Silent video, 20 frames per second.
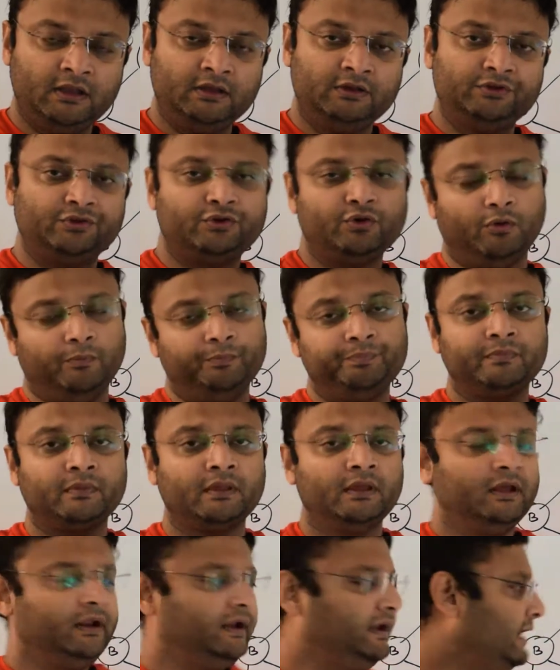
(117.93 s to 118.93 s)
So
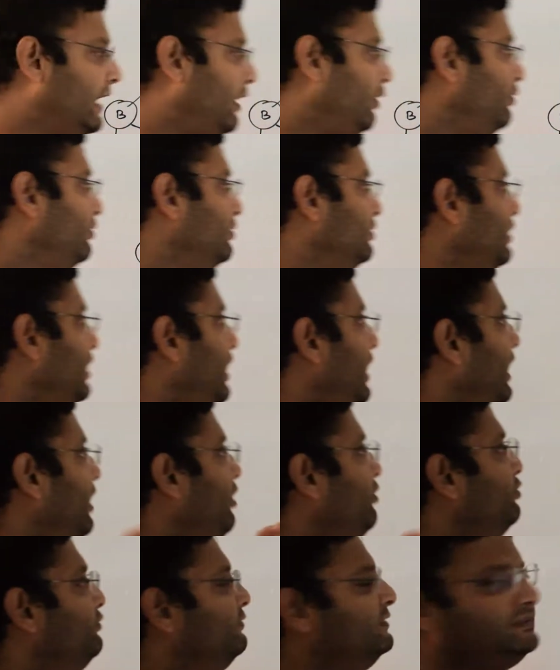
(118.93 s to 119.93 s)
now
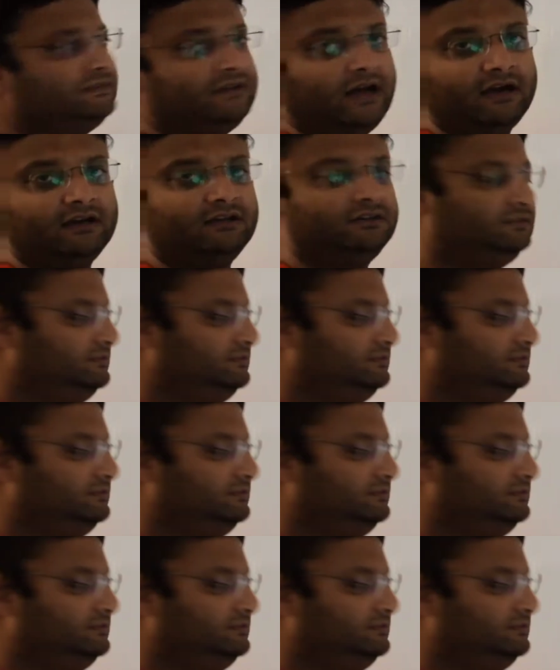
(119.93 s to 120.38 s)
how do we start?